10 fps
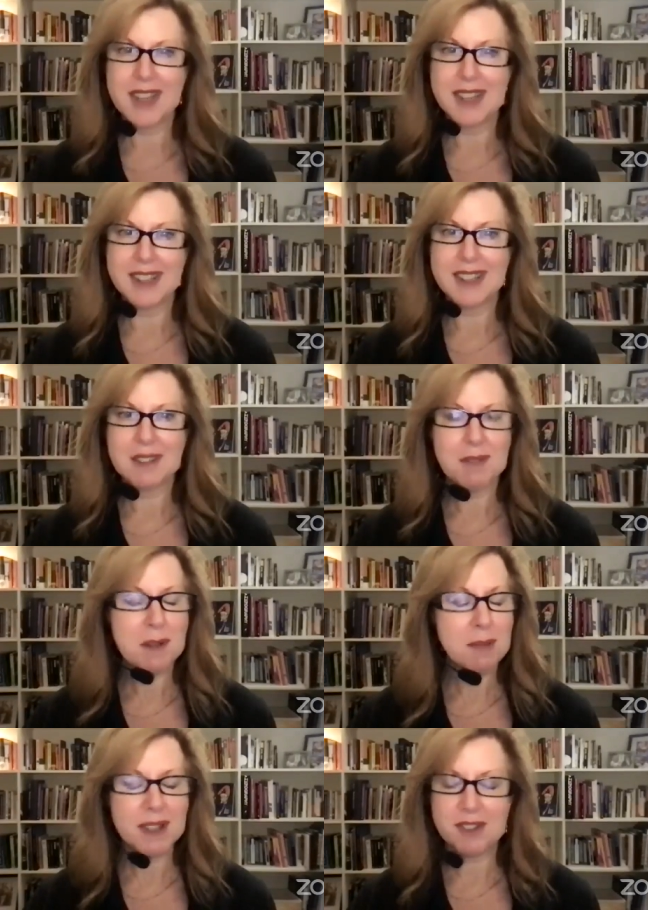okay.
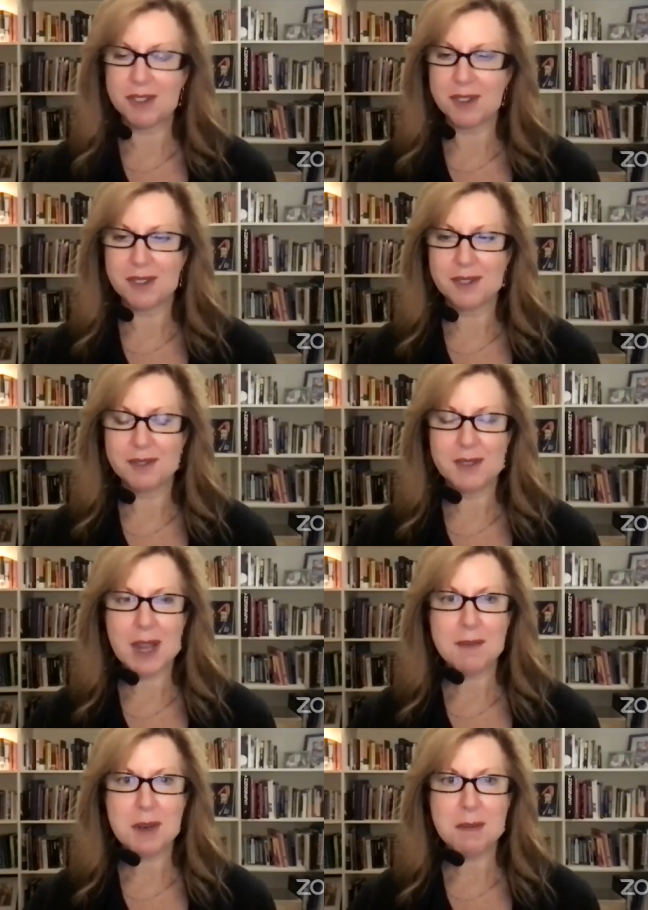My pleasure. Great.